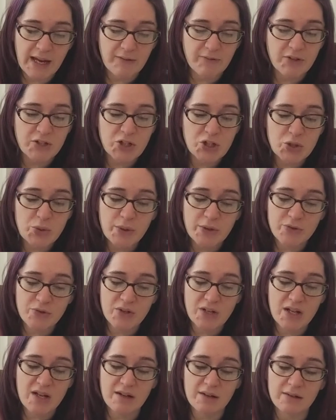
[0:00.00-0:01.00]
every
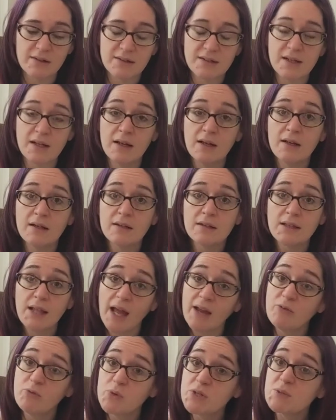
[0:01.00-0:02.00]
200 years,
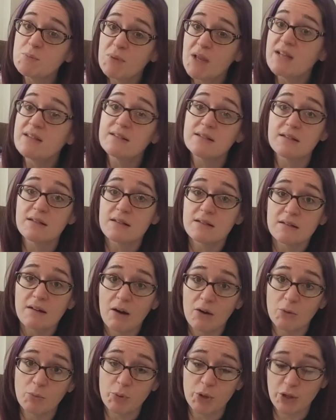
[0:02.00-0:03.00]
life was pleasant
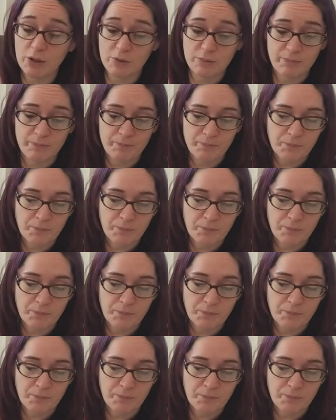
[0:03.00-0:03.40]
on Pern.